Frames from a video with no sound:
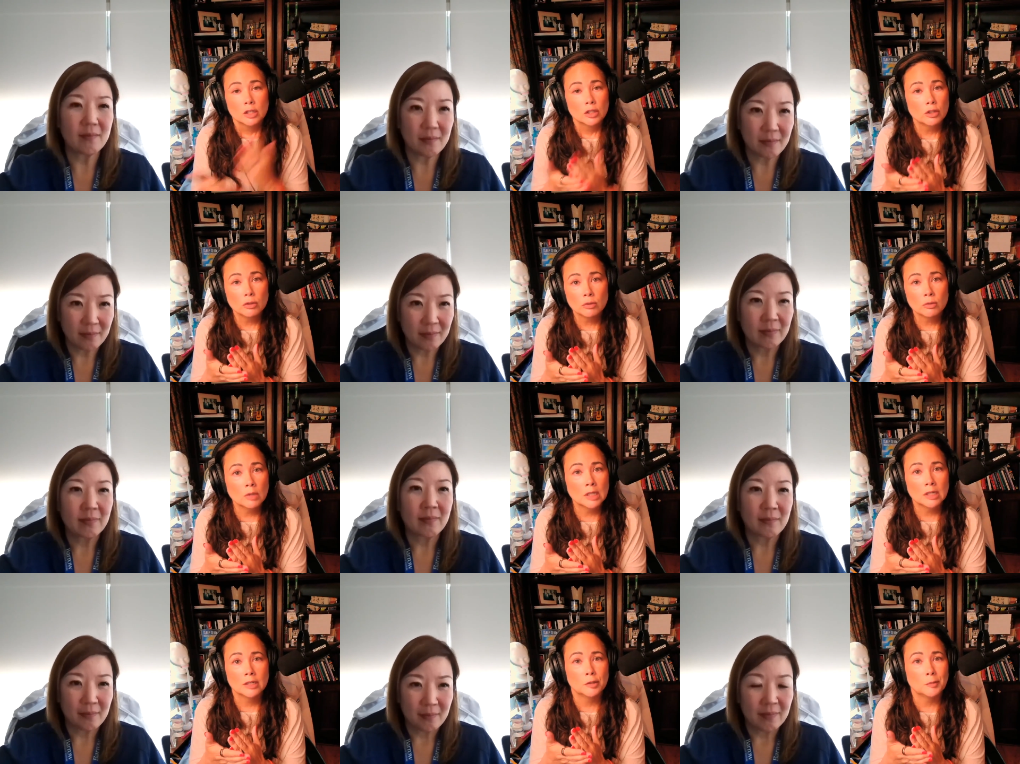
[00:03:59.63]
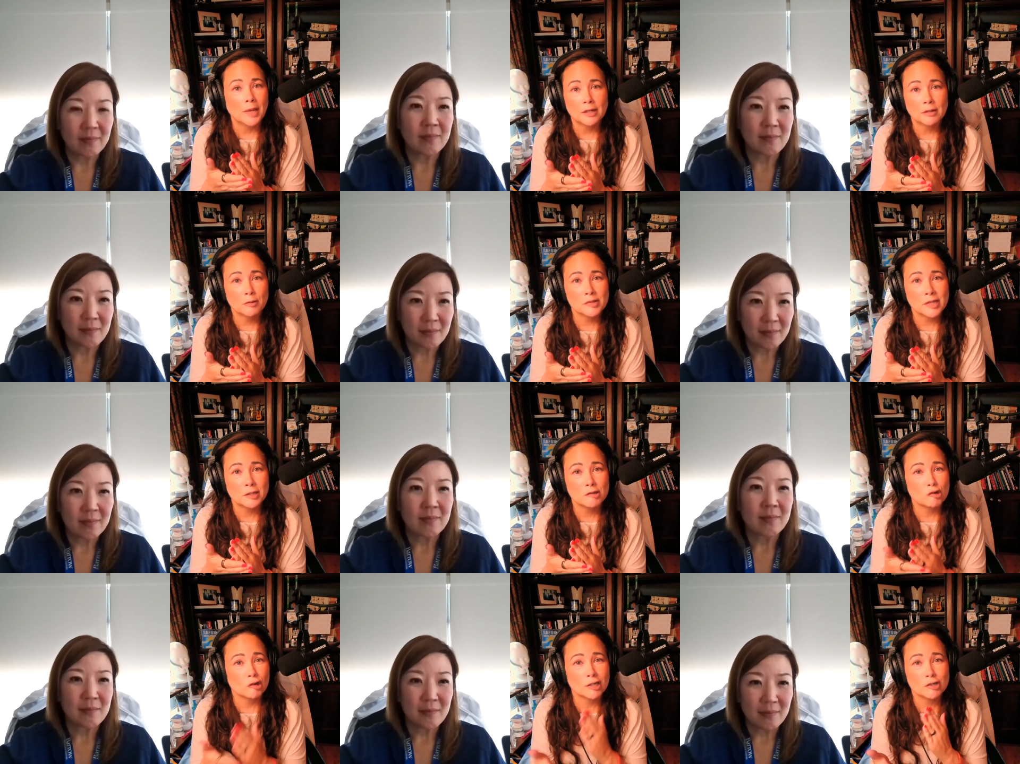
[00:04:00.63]
Speaker 1: you you're pounding those energy
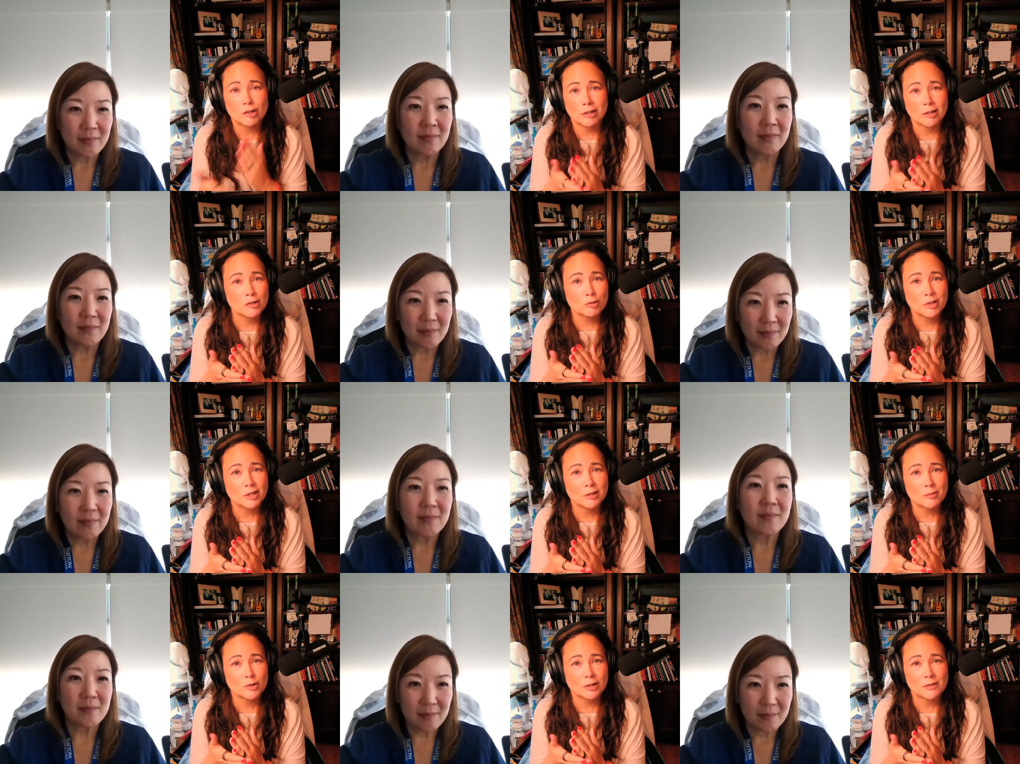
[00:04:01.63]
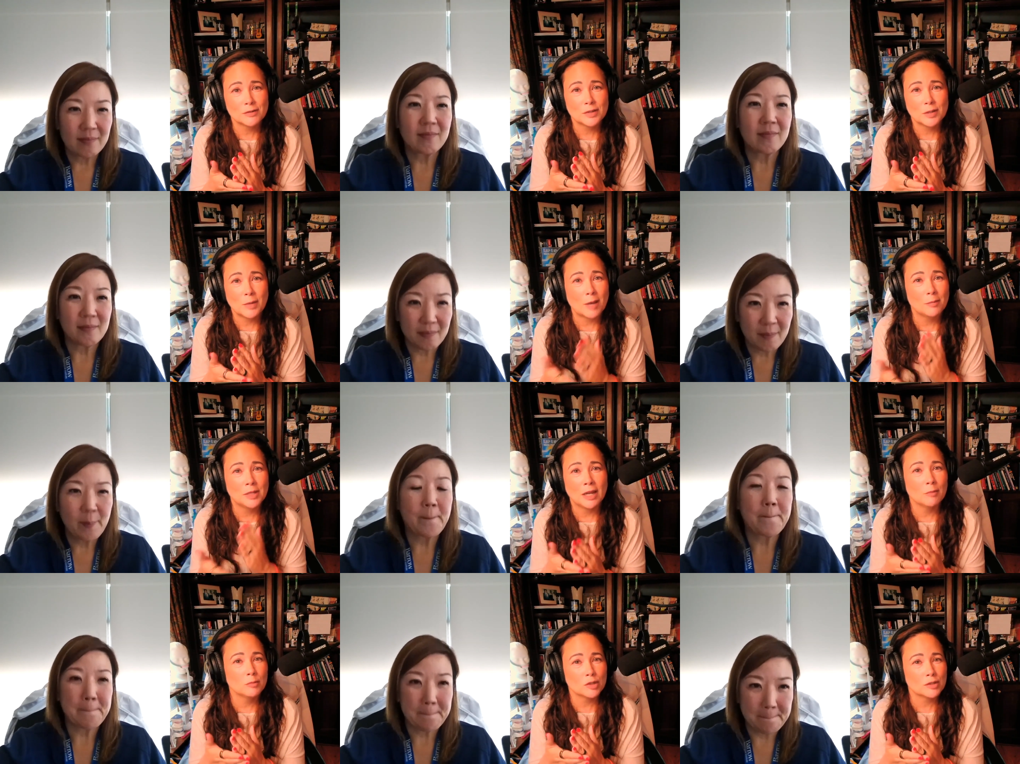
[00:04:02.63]
drinks you got untreated obstructive sleep
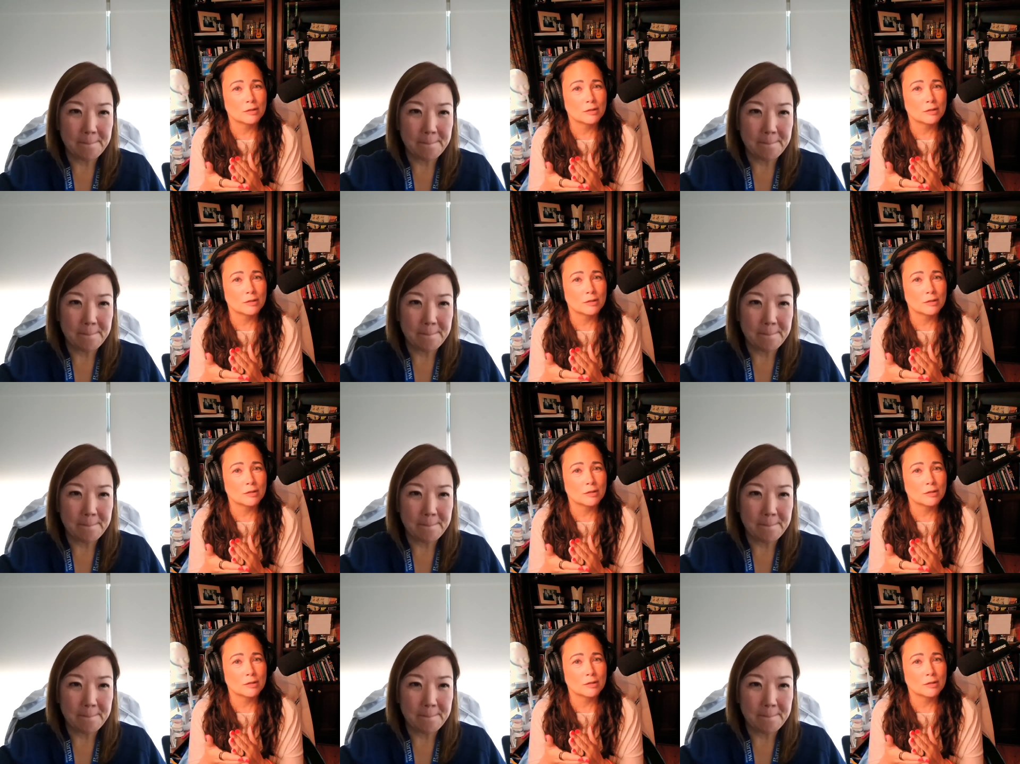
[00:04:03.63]
apnea i'm just